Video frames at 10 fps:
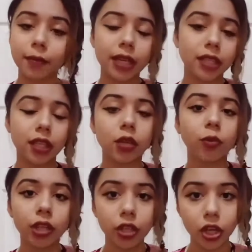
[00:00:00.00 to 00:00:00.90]
And
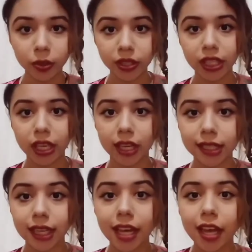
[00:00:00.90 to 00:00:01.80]
basically when you go see
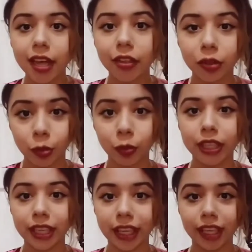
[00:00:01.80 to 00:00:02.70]
it, the
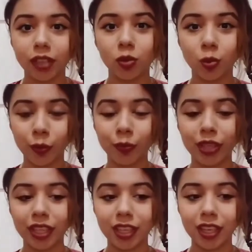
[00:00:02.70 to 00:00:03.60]
3 kings will
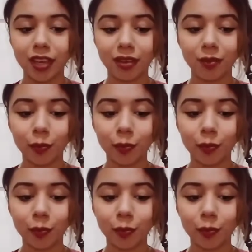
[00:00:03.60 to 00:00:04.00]
be